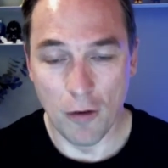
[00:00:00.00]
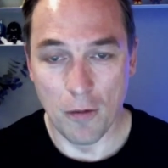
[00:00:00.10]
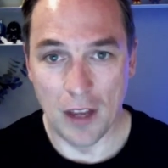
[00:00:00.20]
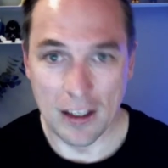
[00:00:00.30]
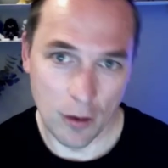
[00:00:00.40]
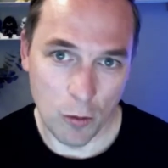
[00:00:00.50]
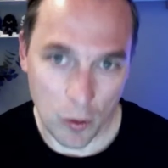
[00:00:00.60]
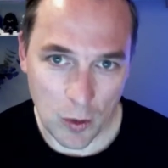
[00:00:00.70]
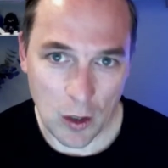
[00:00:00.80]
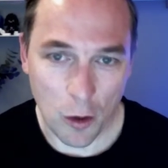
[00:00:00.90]
That's what
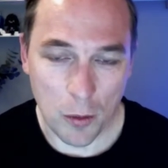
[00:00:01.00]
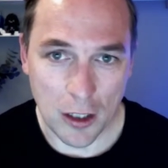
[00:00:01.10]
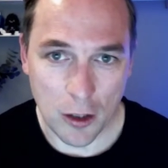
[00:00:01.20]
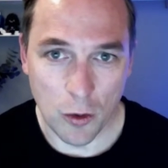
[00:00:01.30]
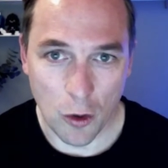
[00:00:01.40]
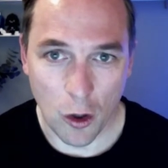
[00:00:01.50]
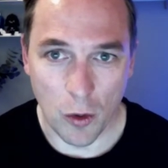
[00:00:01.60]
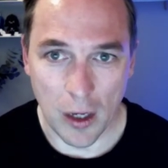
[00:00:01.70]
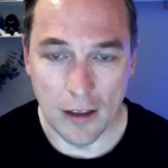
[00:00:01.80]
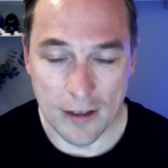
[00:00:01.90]
we normally do in
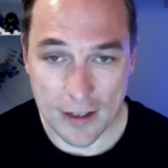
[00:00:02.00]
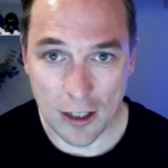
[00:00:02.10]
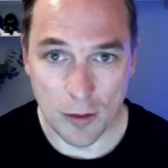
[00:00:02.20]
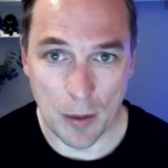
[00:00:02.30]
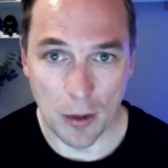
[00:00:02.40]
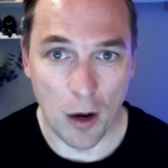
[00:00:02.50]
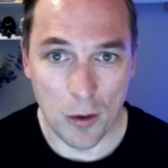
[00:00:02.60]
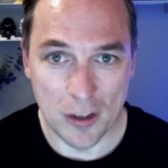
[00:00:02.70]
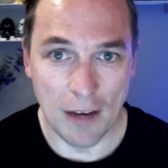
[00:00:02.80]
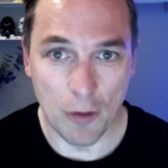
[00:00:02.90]
Norway. The salespeople
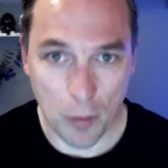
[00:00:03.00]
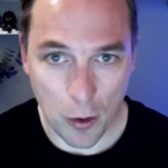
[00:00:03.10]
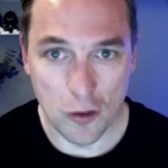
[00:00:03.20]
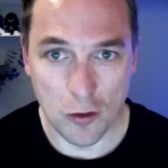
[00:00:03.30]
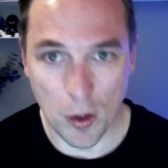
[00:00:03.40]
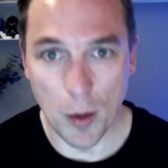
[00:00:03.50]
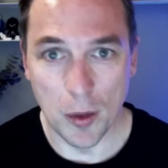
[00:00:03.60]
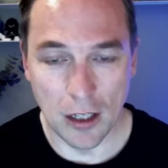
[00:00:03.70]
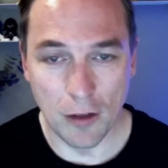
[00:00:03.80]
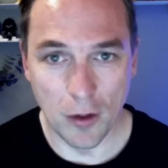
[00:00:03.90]
always have their personal mobile
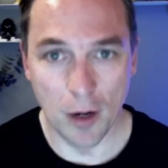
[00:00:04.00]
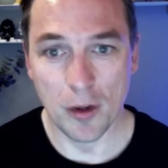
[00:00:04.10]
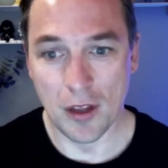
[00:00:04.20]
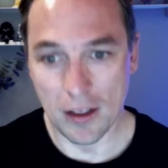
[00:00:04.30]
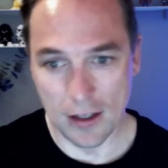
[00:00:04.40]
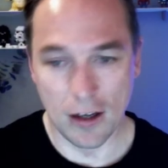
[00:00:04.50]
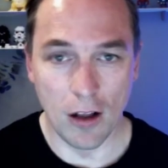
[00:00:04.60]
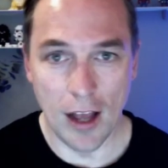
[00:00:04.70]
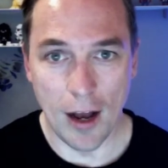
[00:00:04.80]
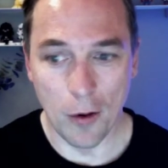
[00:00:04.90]
telephone number that they
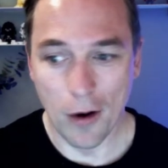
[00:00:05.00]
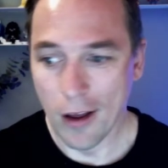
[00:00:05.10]
call out.